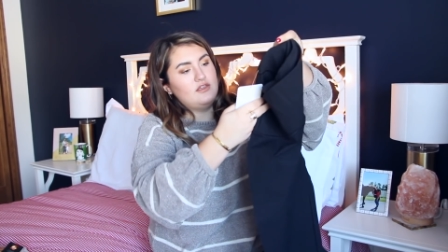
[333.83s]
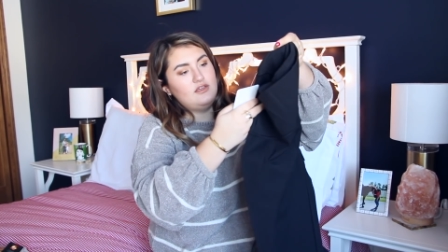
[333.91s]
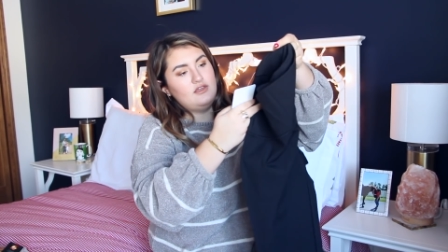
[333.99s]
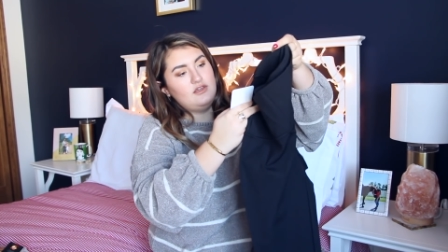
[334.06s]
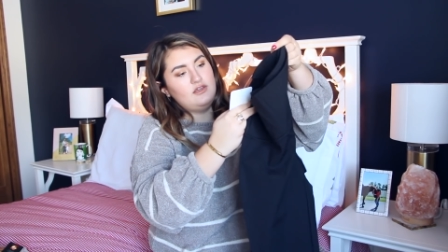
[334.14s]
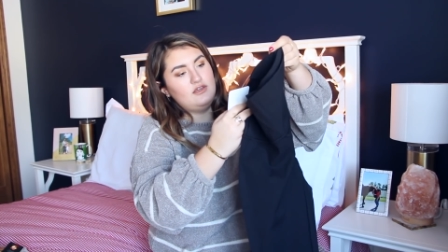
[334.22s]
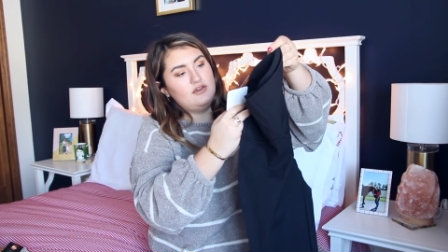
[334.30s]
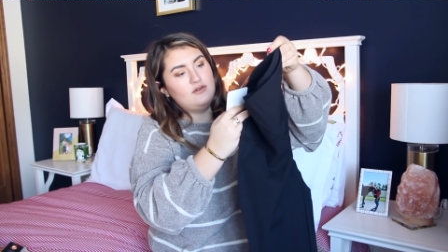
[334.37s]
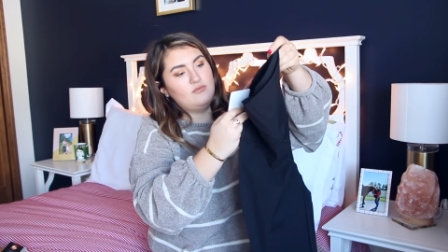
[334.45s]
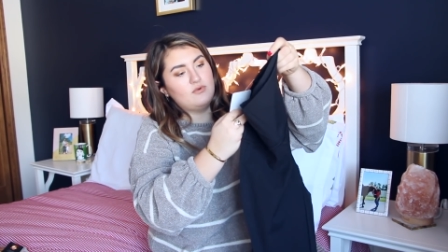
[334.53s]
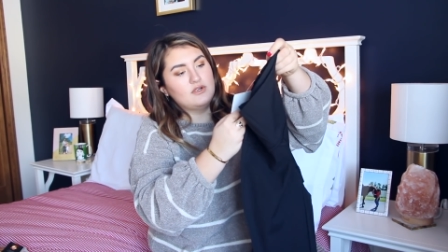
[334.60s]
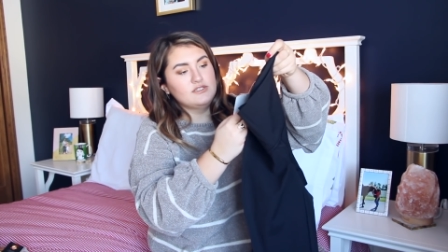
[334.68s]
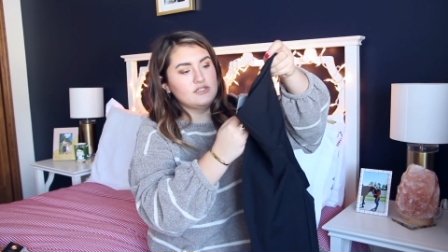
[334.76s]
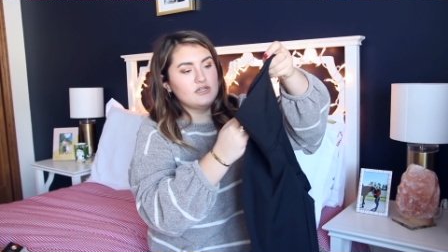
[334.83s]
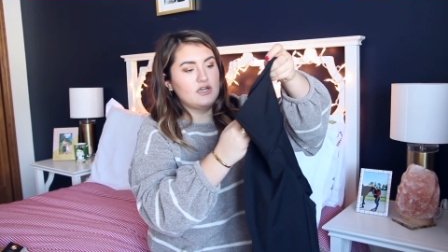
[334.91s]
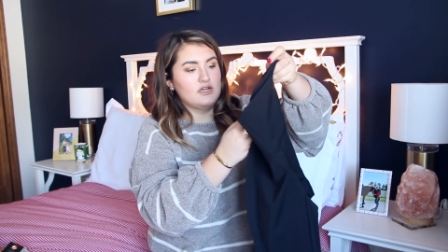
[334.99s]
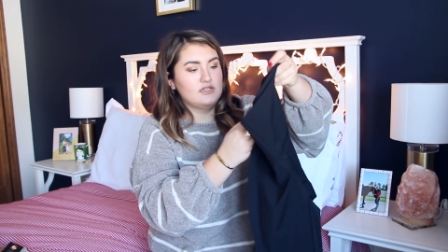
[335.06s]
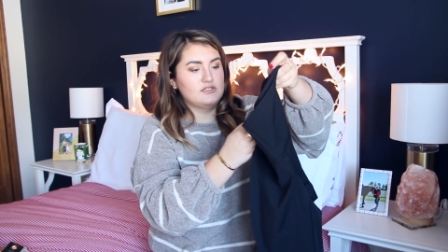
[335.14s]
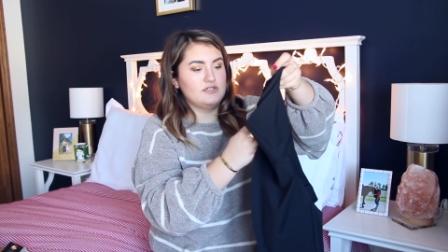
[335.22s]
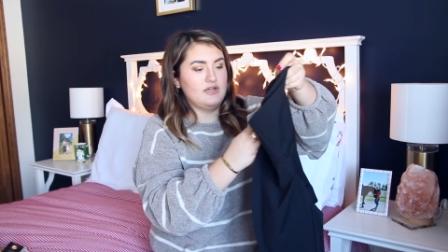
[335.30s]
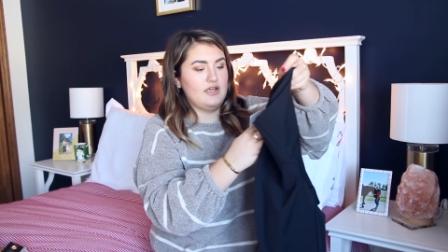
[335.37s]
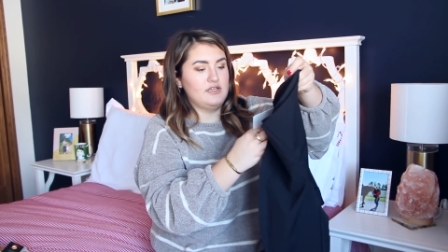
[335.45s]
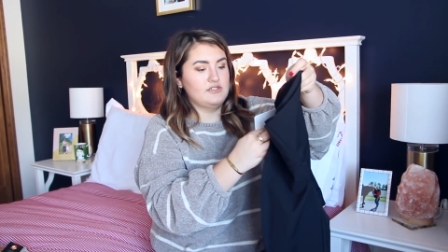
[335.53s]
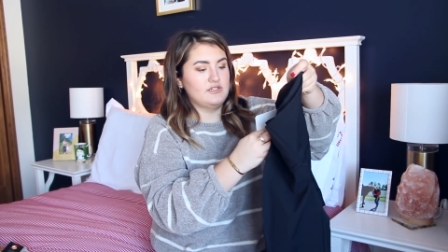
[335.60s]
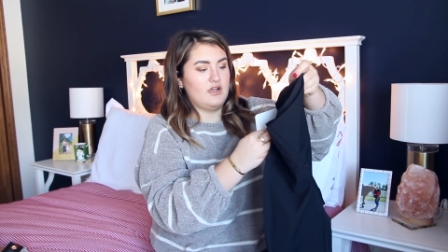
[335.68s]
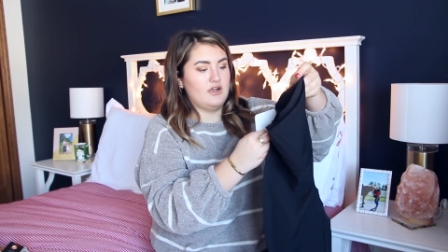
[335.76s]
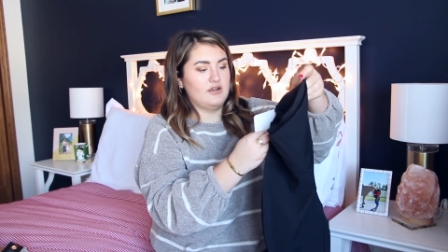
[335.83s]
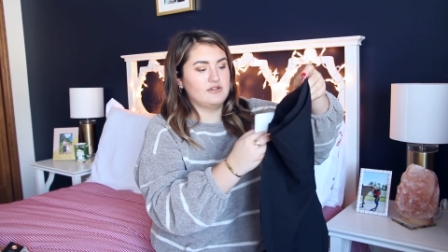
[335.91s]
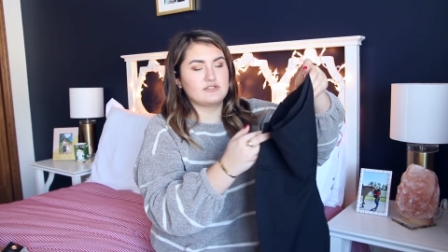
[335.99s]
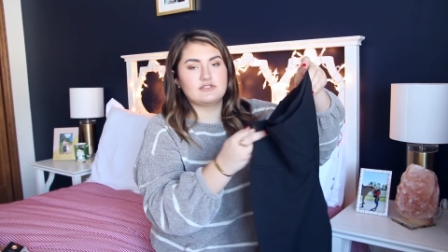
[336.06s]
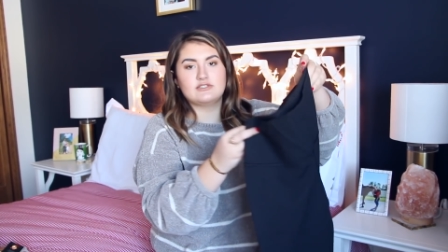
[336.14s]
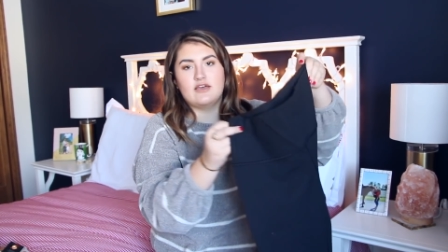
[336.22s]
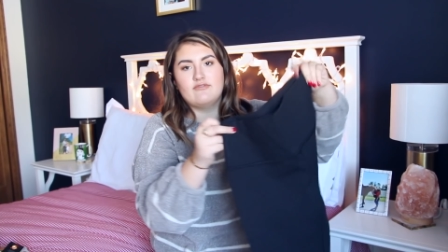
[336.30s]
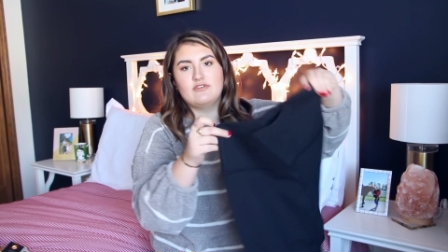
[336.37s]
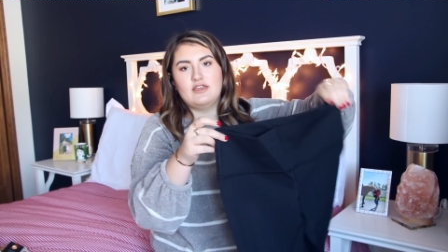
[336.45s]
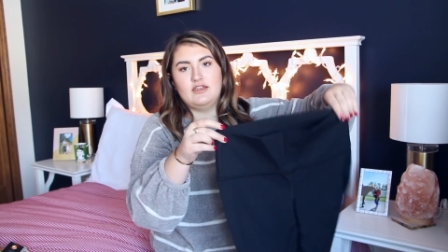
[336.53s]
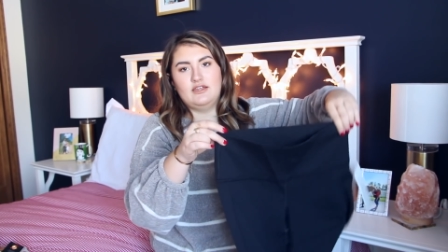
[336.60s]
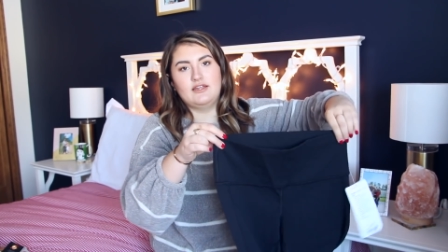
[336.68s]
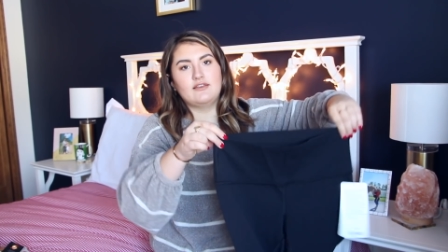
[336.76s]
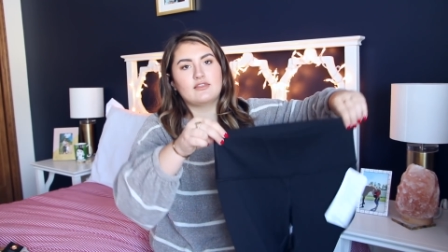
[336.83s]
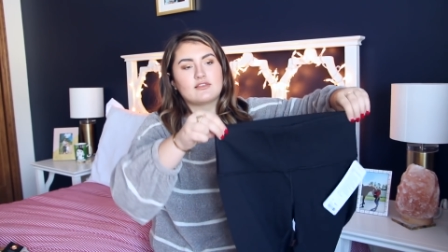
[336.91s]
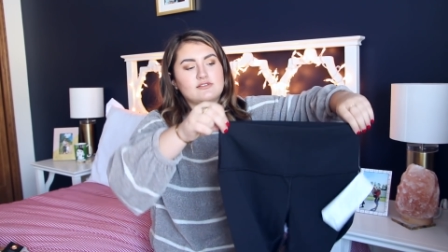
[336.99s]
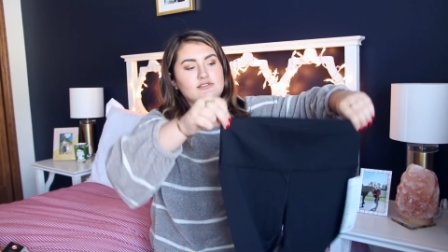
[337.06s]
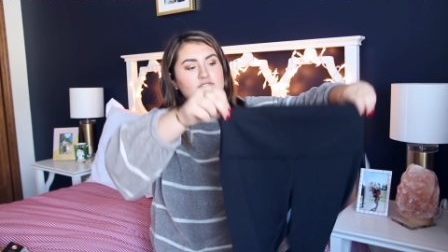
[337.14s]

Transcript: the Wonder Under HR 7 8